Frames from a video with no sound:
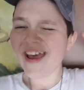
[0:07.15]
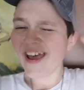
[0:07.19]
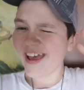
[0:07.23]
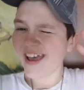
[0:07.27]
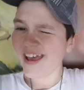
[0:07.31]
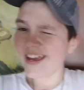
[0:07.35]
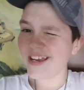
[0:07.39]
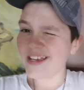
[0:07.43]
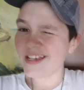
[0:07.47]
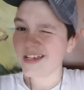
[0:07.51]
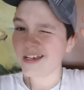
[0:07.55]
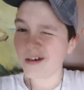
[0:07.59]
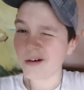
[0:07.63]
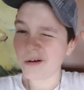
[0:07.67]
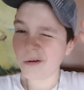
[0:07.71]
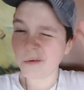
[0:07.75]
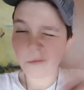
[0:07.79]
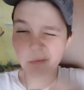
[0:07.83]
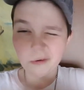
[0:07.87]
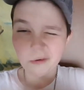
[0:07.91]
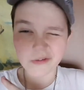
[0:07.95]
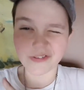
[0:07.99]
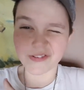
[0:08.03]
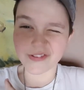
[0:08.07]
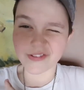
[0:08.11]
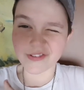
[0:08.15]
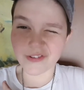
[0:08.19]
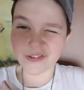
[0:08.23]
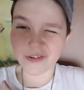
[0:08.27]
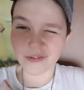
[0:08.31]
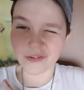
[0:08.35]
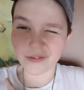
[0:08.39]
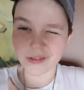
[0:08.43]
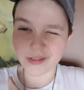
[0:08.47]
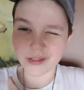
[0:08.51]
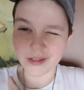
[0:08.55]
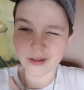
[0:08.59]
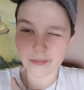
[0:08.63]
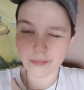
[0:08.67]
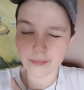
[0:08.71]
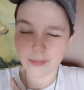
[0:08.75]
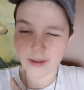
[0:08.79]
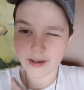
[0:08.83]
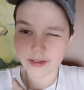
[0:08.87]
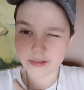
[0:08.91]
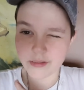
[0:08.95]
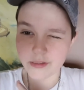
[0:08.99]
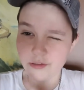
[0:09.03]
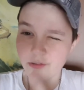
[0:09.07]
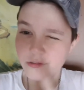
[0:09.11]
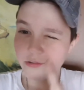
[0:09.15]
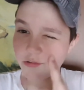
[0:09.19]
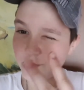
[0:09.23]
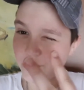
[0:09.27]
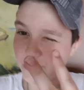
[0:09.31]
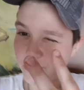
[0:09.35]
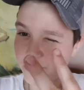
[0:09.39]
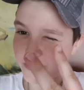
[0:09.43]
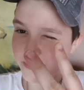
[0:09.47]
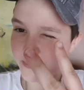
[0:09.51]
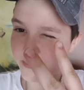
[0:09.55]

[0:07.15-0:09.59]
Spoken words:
Hey yo, what is going on my dudes, what's